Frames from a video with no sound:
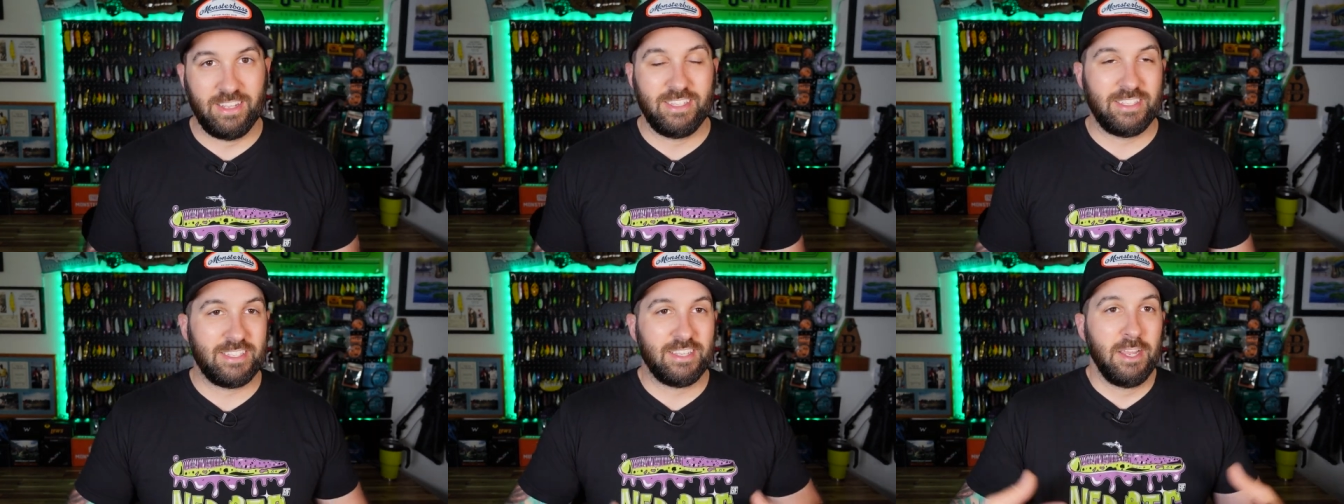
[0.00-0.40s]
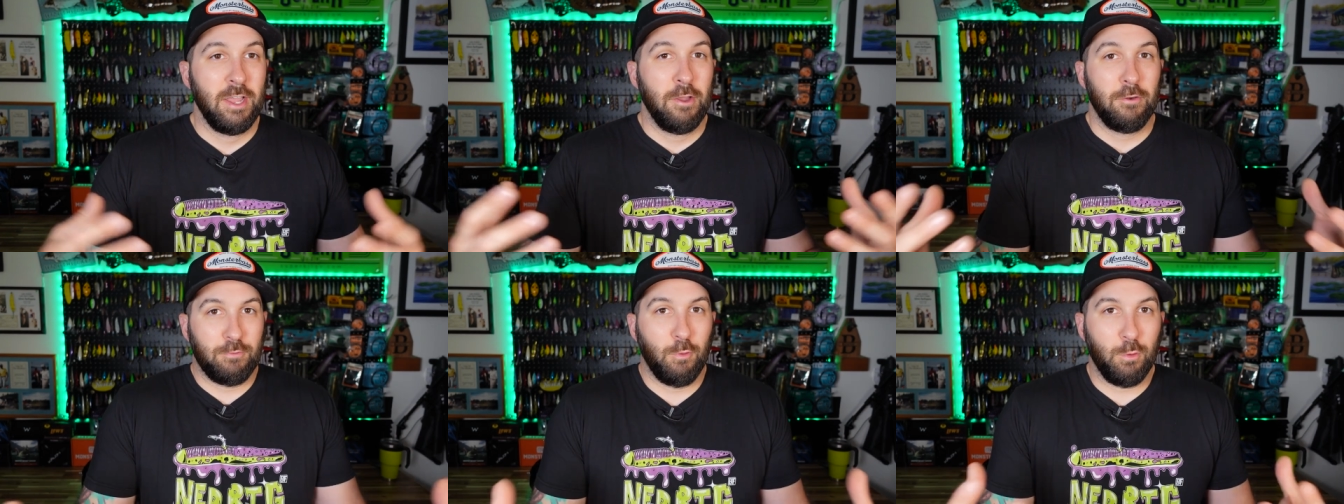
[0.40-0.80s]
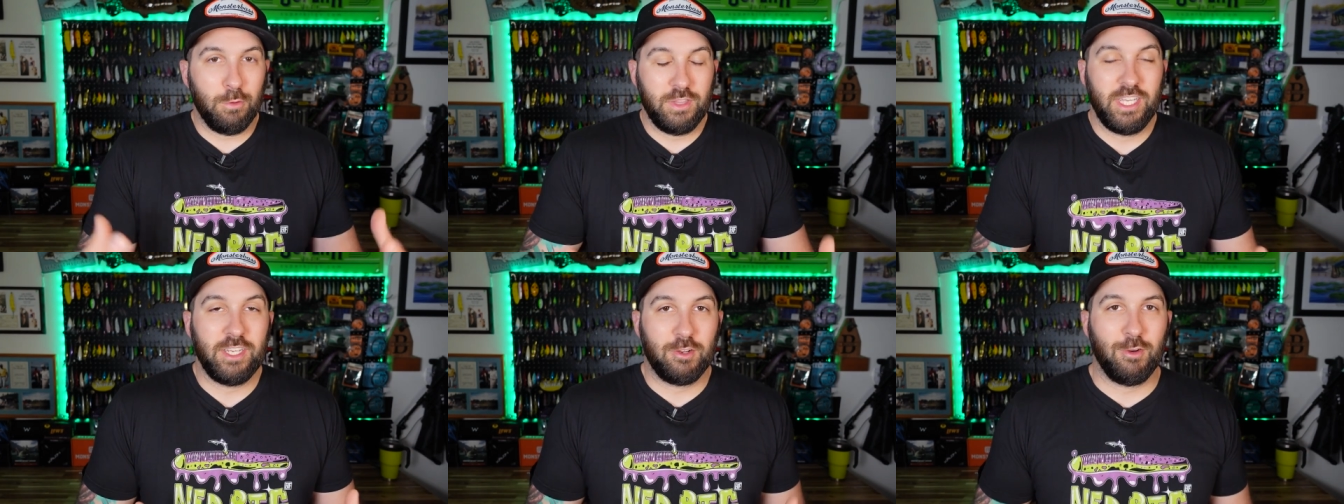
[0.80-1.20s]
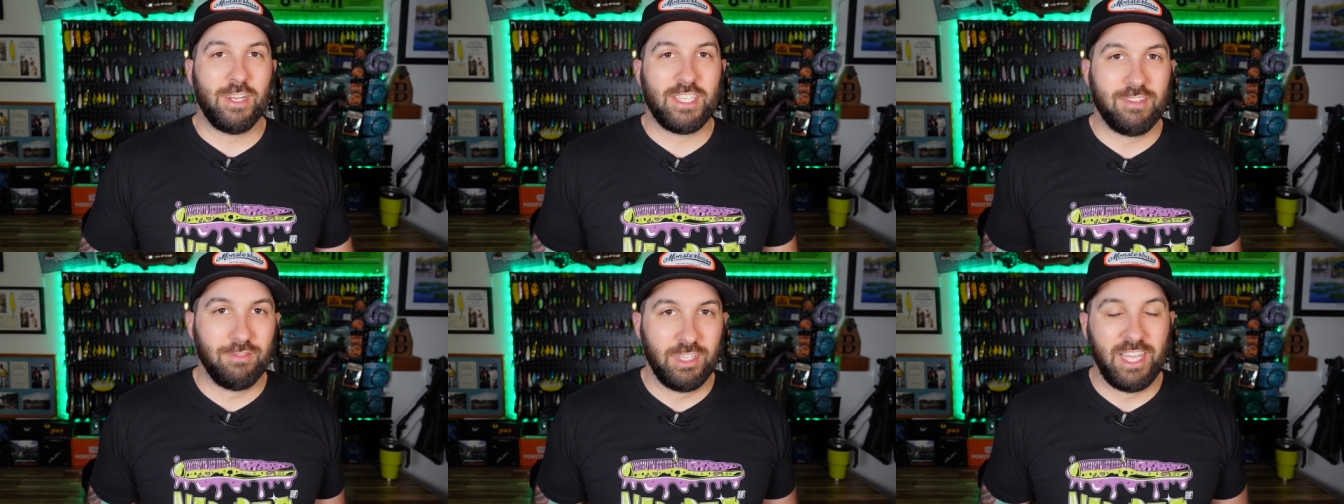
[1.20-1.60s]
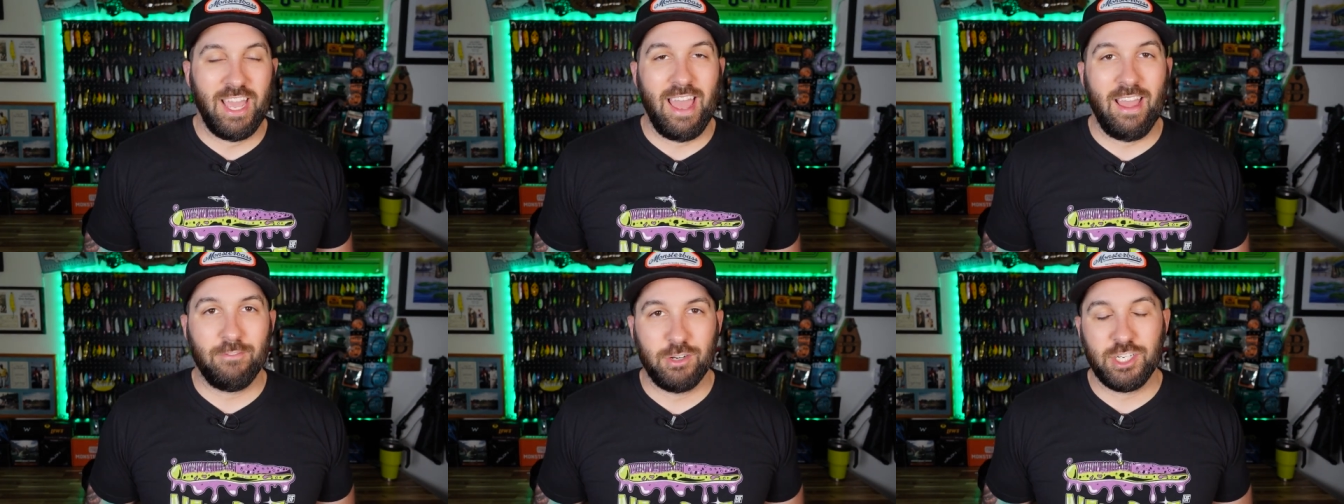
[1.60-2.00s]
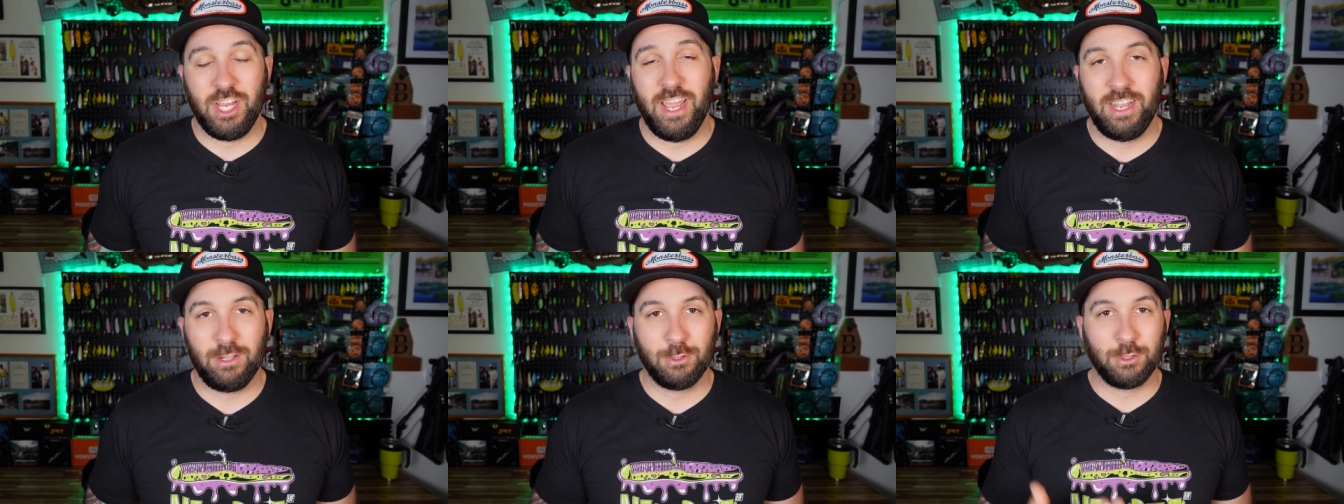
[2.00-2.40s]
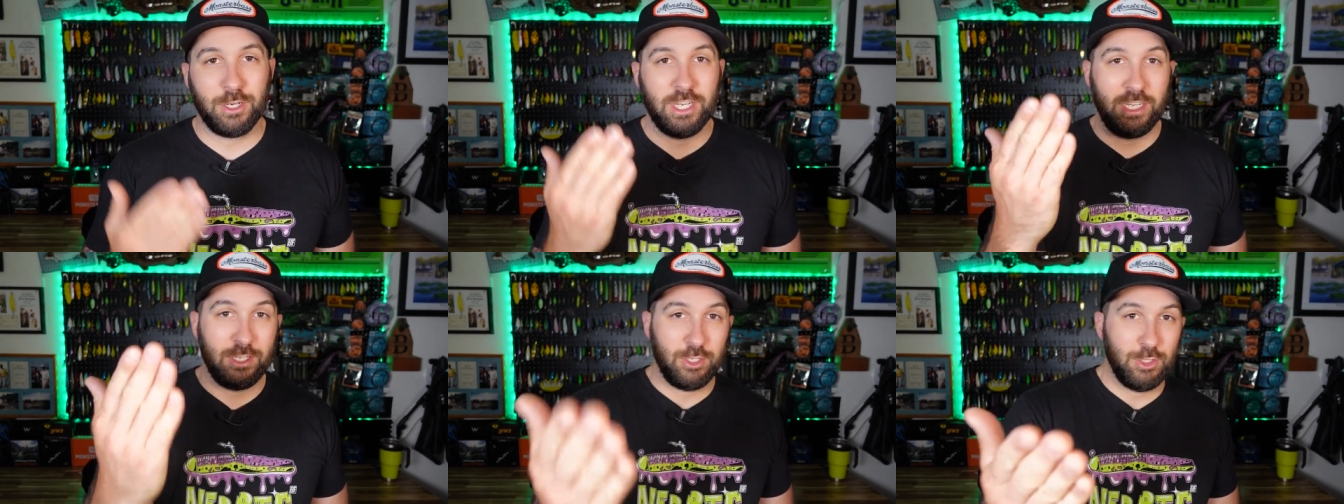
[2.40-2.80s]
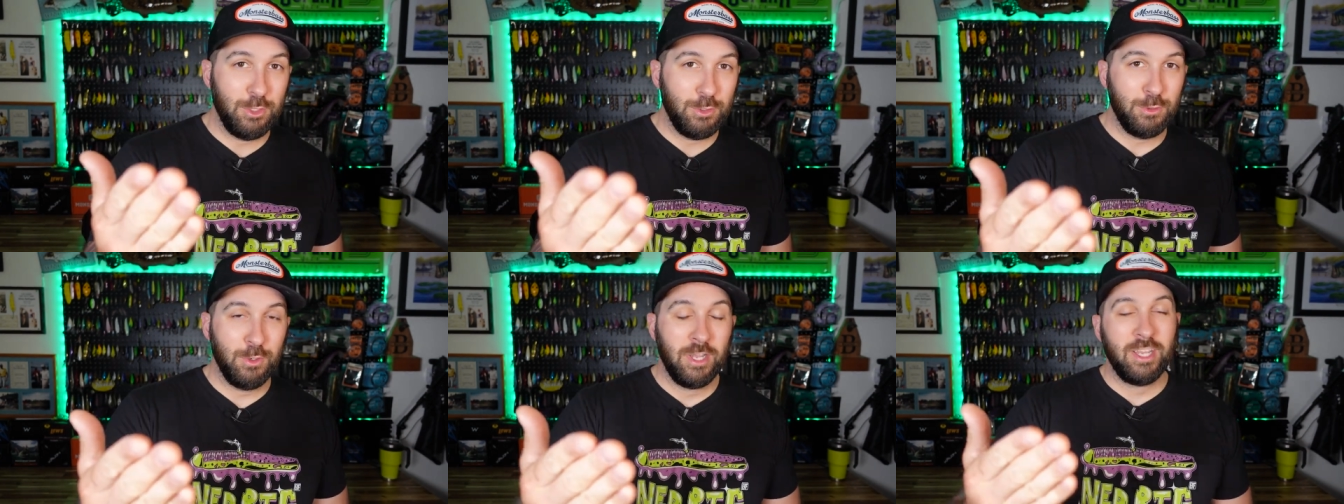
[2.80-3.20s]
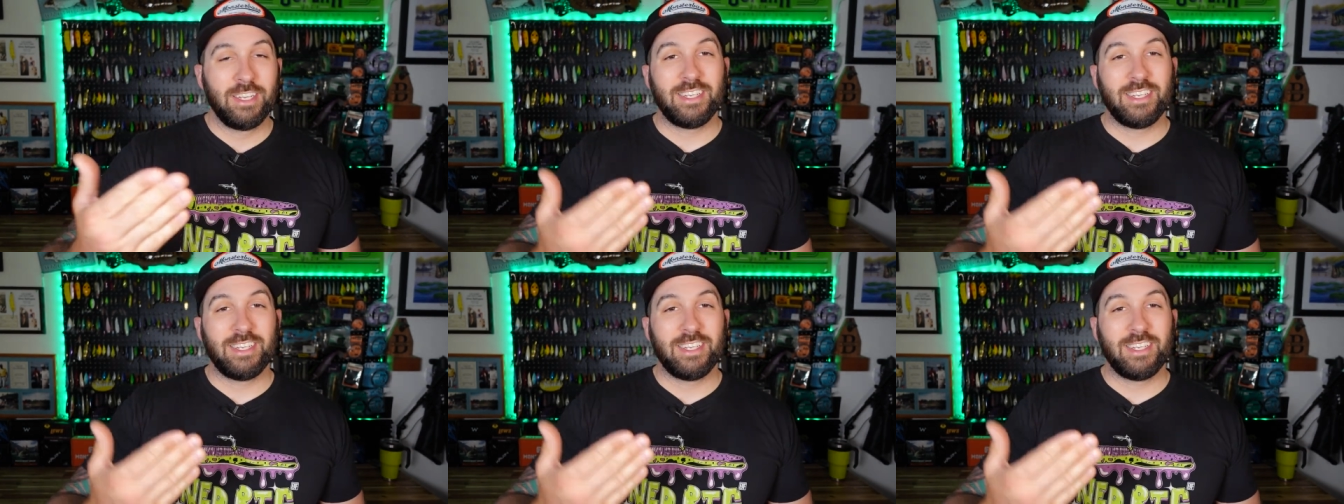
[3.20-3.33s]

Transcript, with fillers: It's for the aggressively average angler in you,